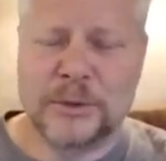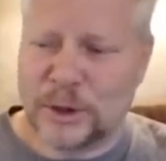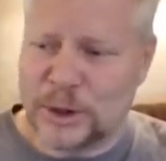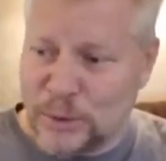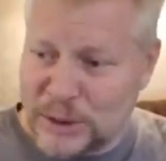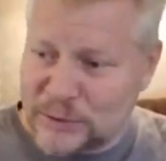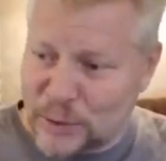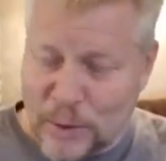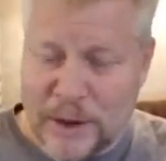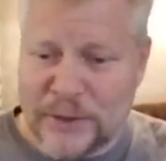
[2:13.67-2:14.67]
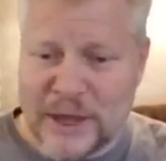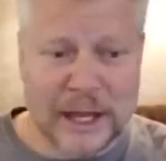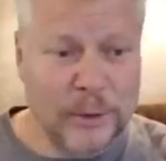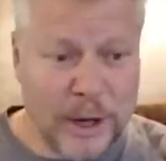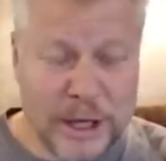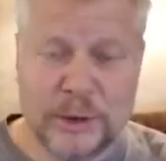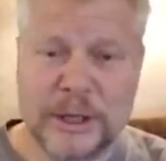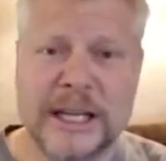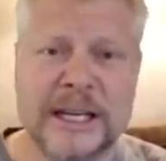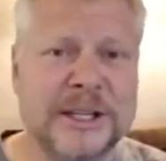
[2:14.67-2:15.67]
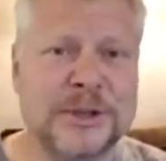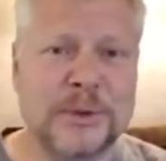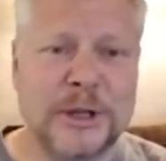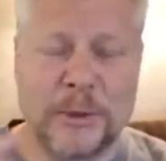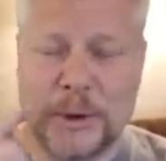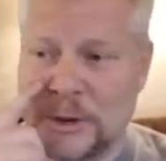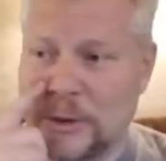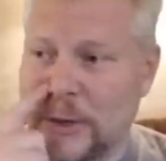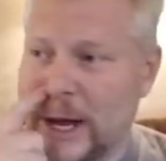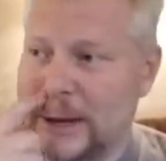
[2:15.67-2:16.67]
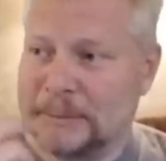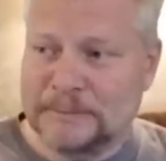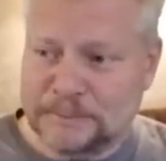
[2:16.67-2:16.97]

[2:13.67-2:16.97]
Or you wish for one thing and what you get isn't really what you thought.